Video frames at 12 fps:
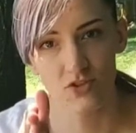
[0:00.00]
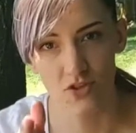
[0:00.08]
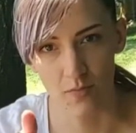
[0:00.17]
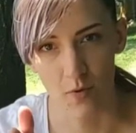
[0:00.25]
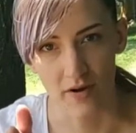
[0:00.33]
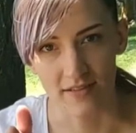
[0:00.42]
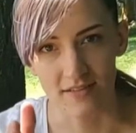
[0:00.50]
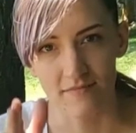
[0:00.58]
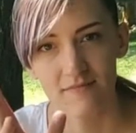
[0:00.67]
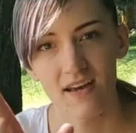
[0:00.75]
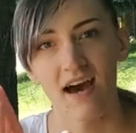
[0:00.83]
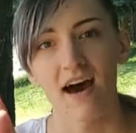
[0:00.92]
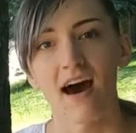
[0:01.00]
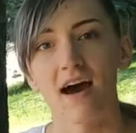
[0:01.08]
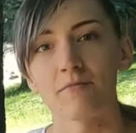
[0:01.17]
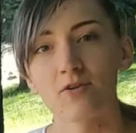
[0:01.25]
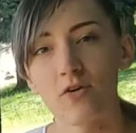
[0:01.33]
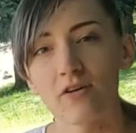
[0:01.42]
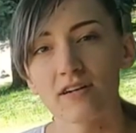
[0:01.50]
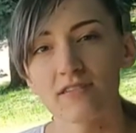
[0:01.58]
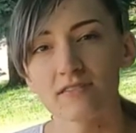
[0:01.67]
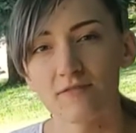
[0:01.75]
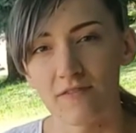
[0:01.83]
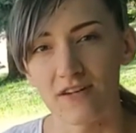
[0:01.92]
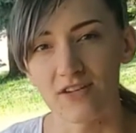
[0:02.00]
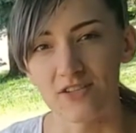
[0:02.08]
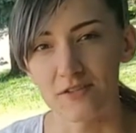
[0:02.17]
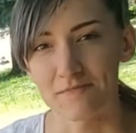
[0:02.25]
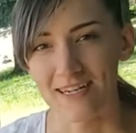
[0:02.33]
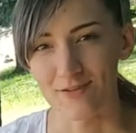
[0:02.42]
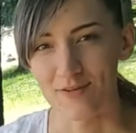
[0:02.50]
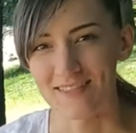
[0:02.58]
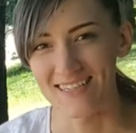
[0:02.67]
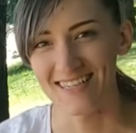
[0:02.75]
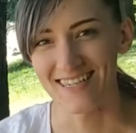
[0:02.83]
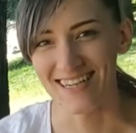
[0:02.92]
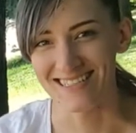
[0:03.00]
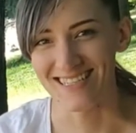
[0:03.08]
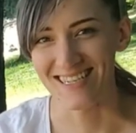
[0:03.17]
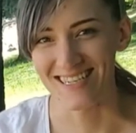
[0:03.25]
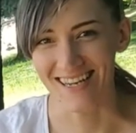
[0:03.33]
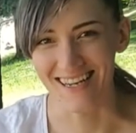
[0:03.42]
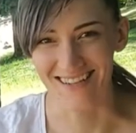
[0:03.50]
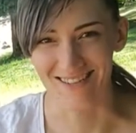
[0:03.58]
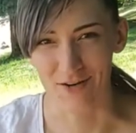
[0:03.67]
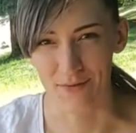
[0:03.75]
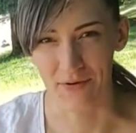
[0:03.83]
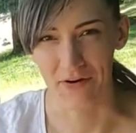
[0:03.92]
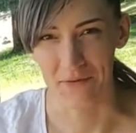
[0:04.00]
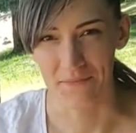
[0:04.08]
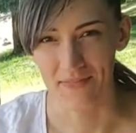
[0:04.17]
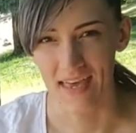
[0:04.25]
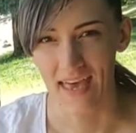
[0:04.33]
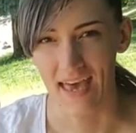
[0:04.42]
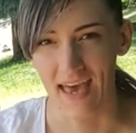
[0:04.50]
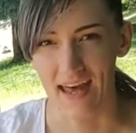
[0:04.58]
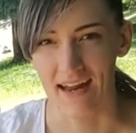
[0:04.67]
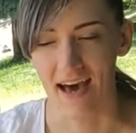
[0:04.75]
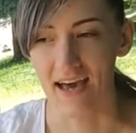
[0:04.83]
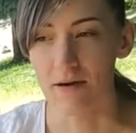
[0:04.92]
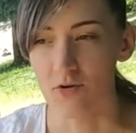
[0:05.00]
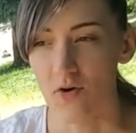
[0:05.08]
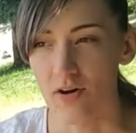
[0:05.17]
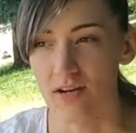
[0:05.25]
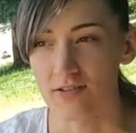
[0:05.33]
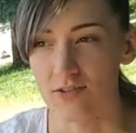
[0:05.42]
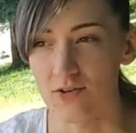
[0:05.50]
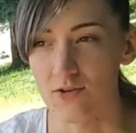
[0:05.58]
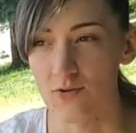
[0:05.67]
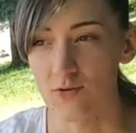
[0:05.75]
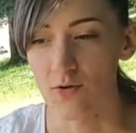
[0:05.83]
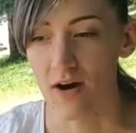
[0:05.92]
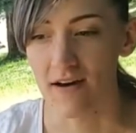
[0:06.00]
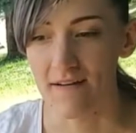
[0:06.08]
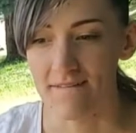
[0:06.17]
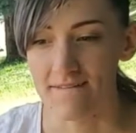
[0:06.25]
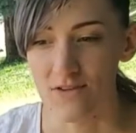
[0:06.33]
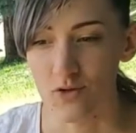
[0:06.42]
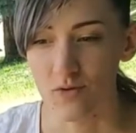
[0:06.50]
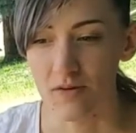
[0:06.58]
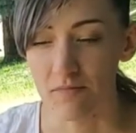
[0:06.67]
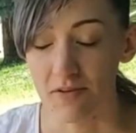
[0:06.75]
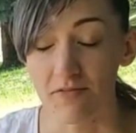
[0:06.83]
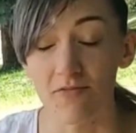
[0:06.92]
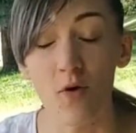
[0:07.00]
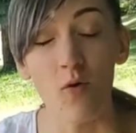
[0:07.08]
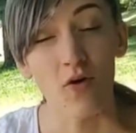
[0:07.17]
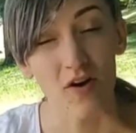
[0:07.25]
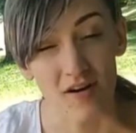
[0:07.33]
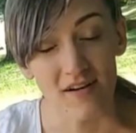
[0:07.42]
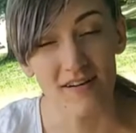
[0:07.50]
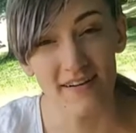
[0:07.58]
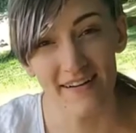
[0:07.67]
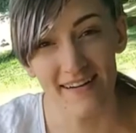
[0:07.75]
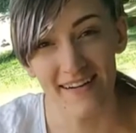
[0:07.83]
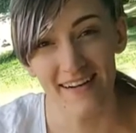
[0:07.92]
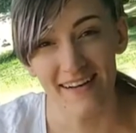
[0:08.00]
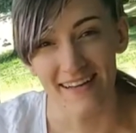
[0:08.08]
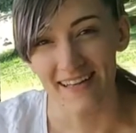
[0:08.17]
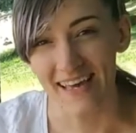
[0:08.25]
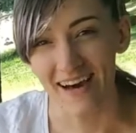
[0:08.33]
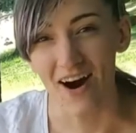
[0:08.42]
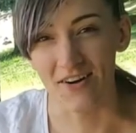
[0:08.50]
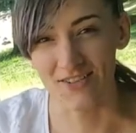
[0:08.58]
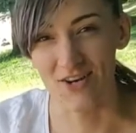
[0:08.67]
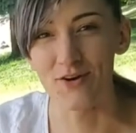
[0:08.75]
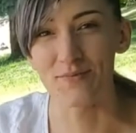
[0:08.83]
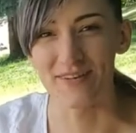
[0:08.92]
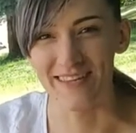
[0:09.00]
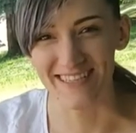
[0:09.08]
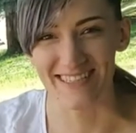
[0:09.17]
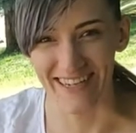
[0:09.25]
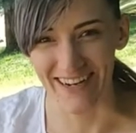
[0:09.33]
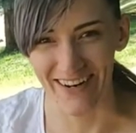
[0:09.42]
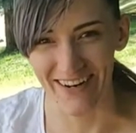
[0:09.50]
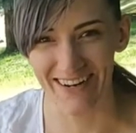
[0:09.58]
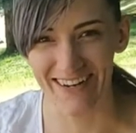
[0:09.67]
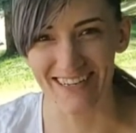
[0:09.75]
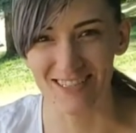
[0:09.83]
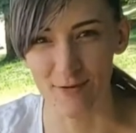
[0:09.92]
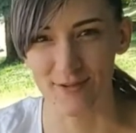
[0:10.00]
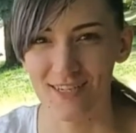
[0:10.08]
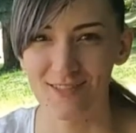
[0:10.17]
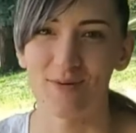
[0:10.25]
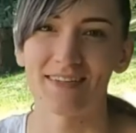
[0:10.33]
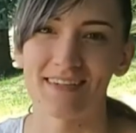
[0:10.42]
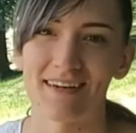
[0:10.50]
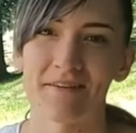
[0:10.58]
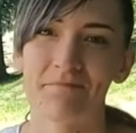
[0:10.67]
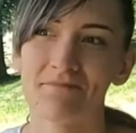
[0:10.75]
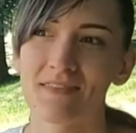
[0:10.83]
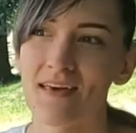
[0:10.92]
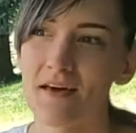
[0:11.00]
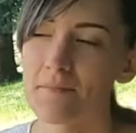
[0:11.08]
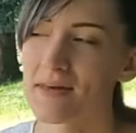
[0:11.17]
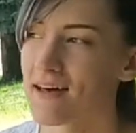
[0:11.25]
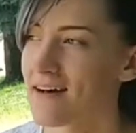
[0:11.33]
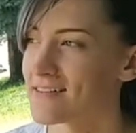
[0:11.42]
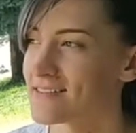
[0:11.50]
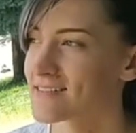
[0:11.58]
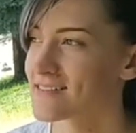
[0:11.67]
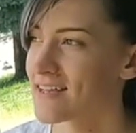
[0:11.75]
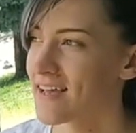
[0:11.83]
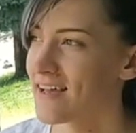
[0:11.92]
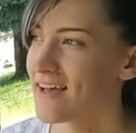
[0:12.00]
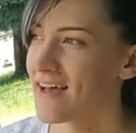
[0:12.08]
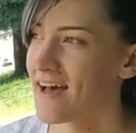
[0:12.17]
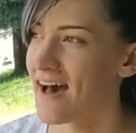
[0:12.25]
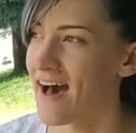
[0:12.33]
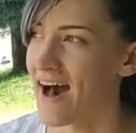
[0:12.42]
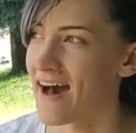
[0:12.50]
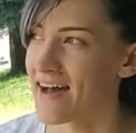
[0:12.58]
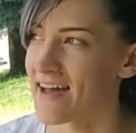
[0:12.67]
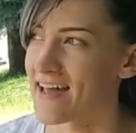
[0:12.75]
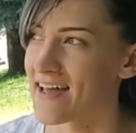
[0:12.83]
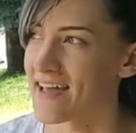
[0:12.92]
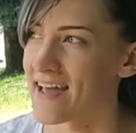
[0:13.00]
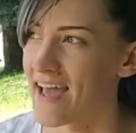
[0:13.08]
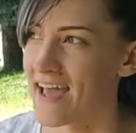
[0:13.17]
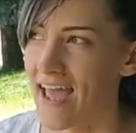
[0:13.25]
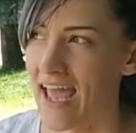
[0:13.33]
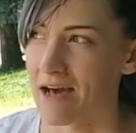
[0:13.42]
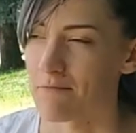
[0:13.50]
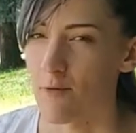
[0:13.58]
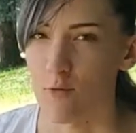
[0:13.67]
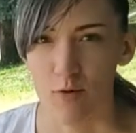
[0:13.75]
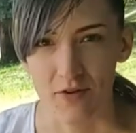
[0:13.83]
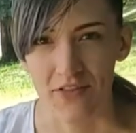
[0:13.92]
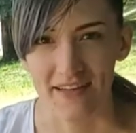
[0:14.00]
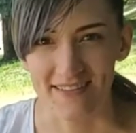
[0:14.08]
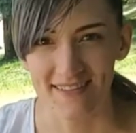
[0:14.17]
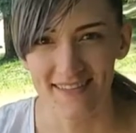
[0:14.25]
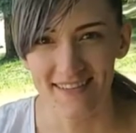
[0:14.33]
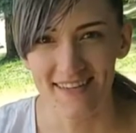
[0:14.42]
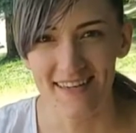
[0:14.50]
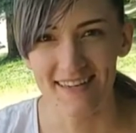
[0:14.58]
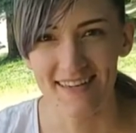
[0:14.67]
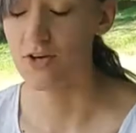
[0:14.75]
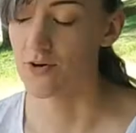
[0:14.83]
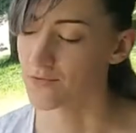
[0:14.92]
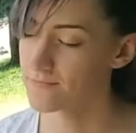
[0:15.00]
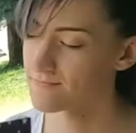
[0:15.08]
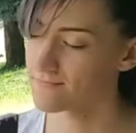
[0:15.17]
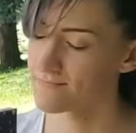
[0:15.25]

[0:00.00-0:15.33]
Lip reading: to the point, I'm going to finish my 2019 Inktober, and I am going to do it before October this year in 2020, because I am worth it. So,